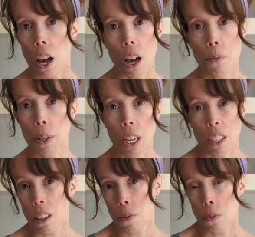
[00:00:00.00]
I'm
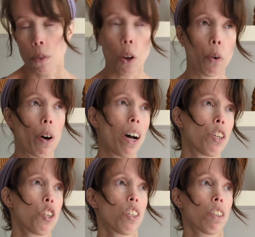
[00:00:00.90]
lazy. No,
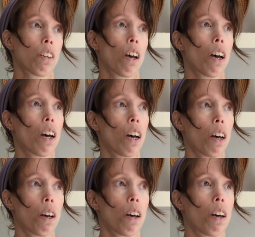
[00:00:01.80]
I just,
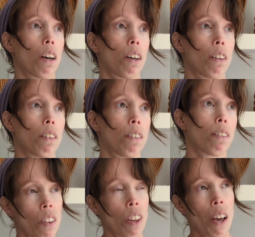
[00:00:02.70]
am
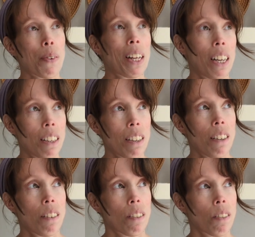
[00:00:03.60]
I
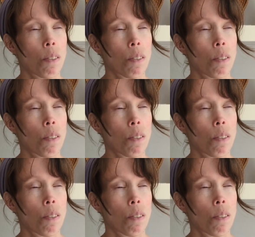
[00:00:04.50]
lazy?